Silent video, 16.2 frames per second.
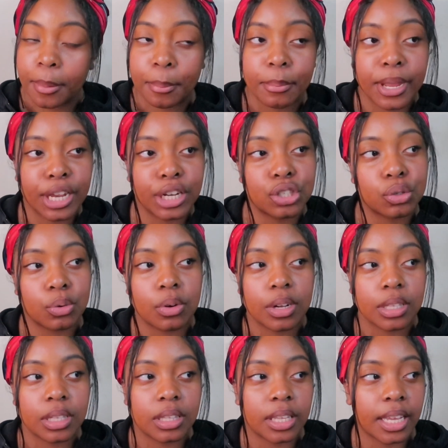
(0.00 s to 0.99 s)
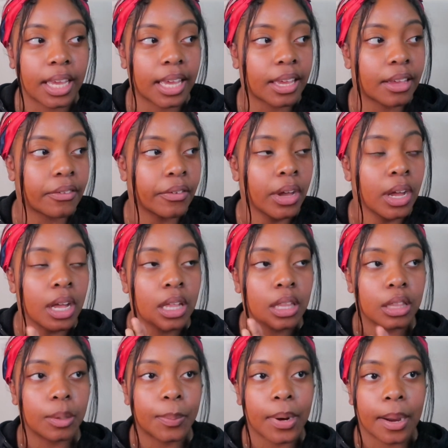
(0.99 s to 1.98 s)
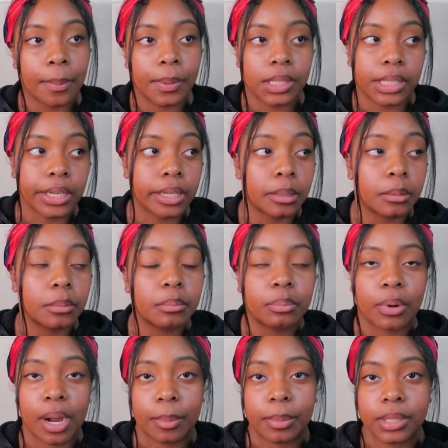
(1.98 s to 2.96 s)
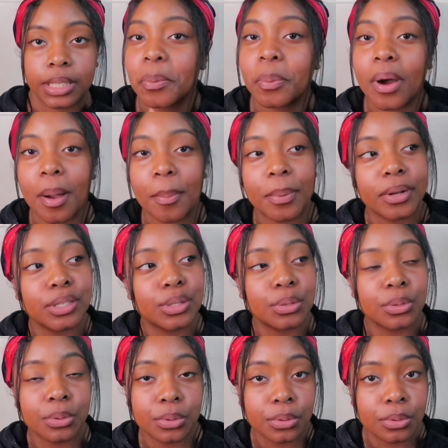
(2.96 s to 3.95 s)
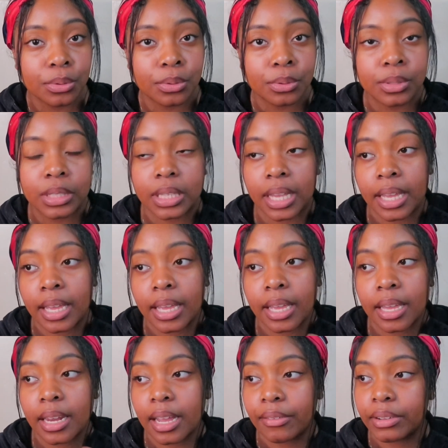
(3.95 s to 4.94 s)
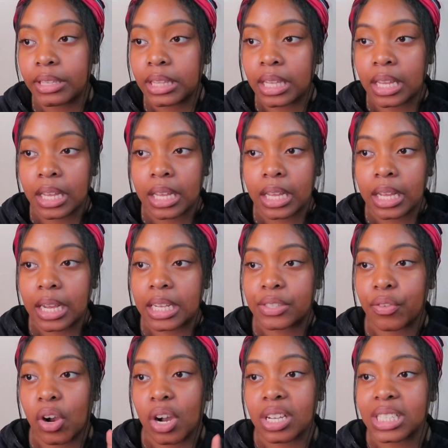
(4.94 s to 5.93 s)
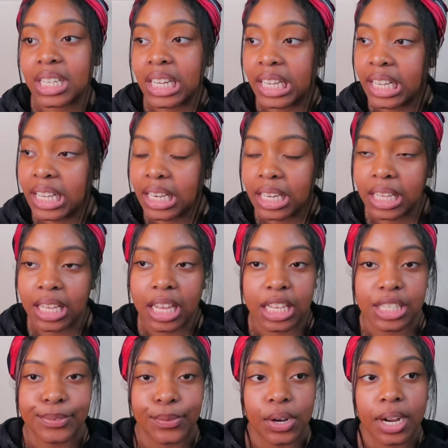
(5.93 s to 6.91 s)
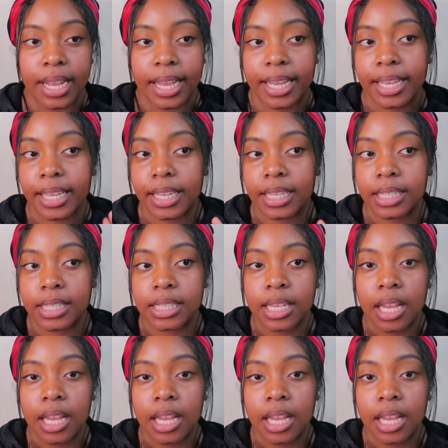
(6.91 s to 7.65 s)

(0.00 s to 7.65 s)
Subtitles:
Make sure that they have the proper tools and everything, as far as cleaning, as far as